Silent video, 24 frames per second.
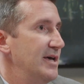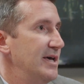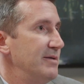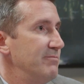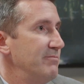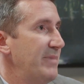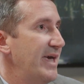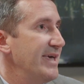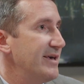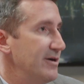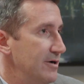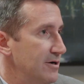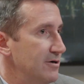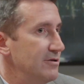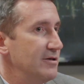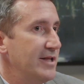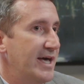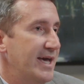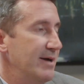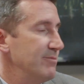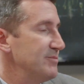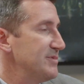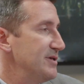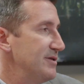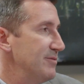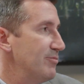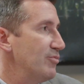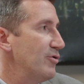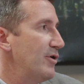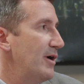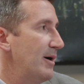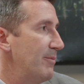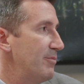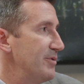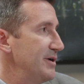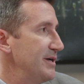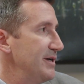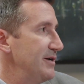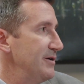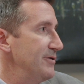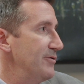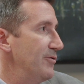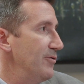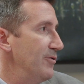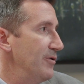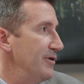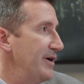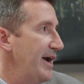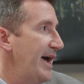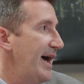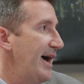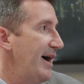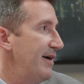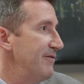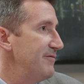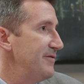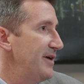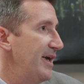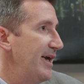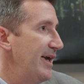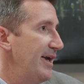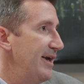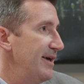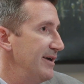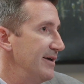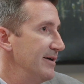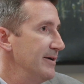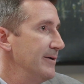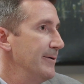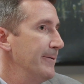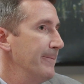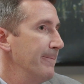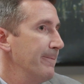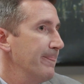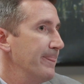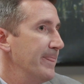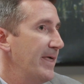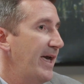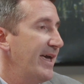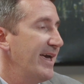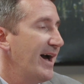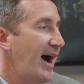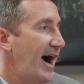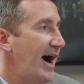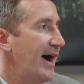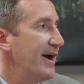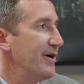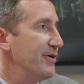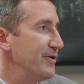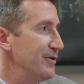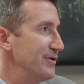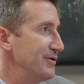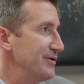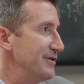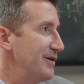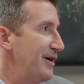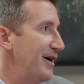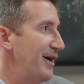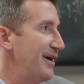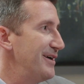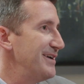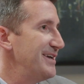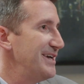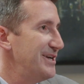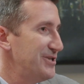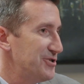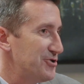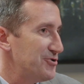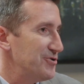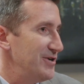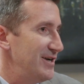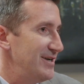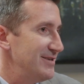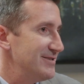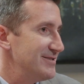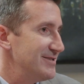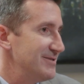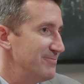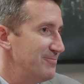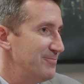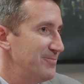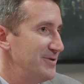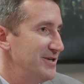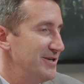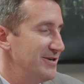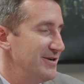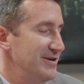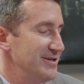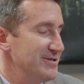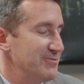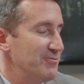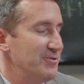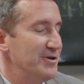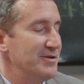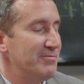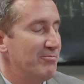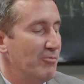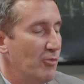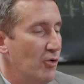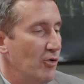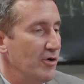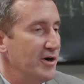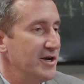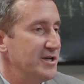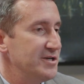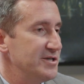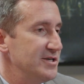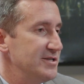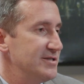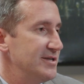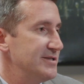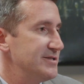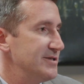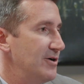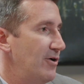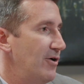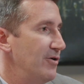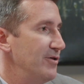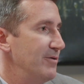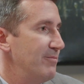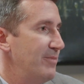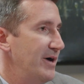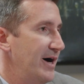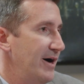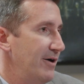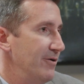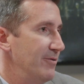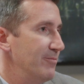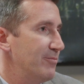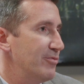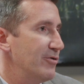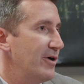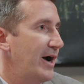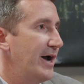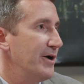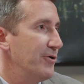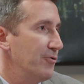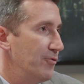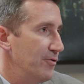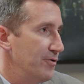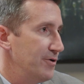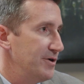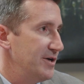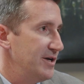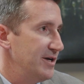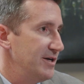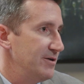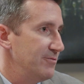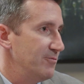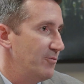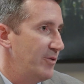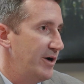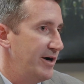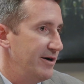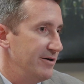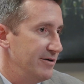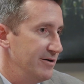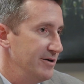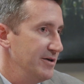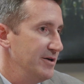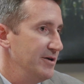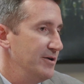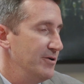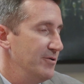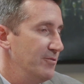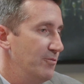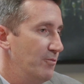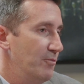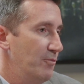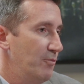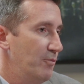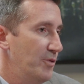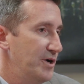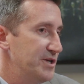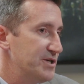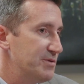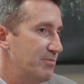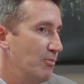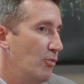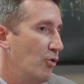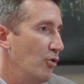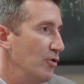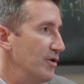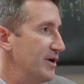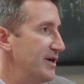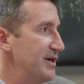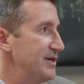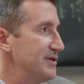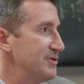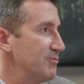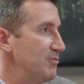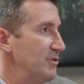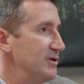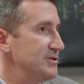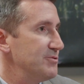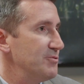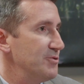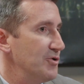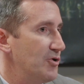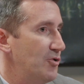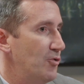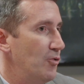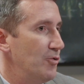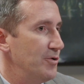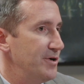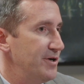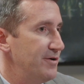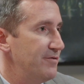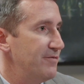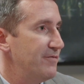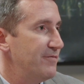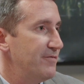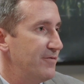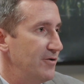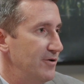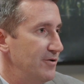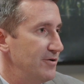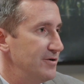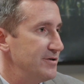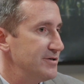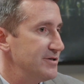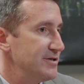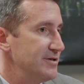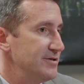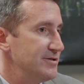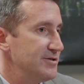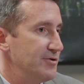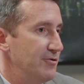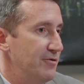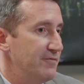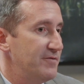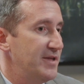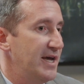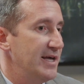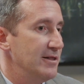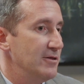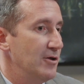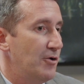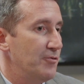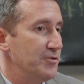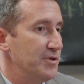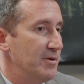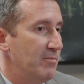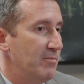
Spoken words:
make a claim to the property or have a higher interest. Because with mortgages, it's all about priority, where which mortgage was recorded first. So if they loan the